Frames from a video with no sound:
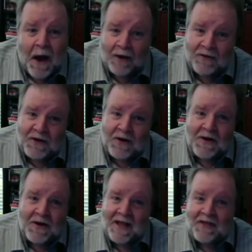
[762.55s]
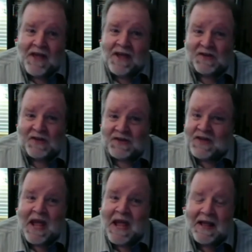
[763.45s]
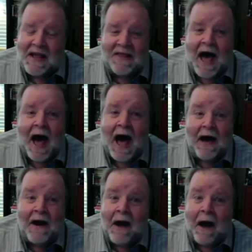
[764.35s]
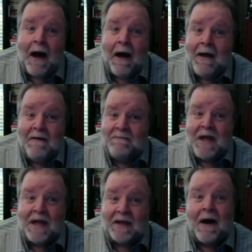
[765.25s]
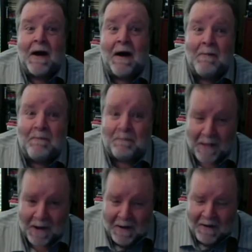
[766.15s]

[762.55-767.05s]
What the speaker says: Underneath this thing that I've become,